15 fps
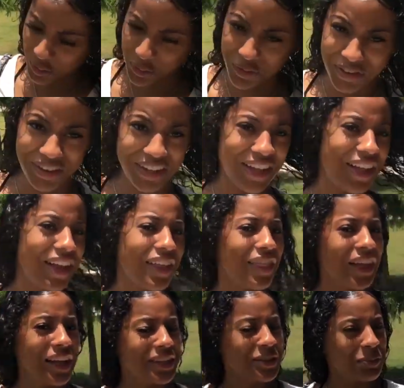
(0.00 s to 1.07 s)
Oh, okay.
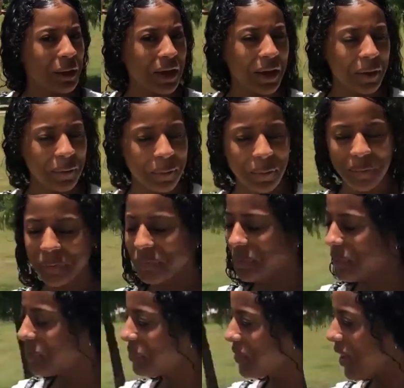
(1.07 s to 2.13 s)
Thanks, babe.
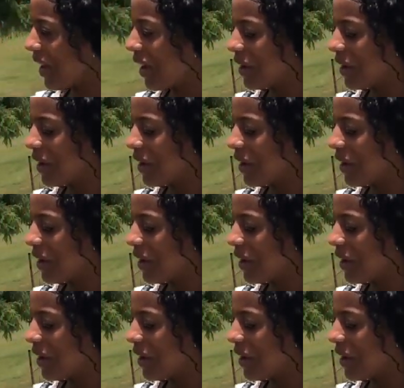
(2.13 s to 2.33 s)
Turn.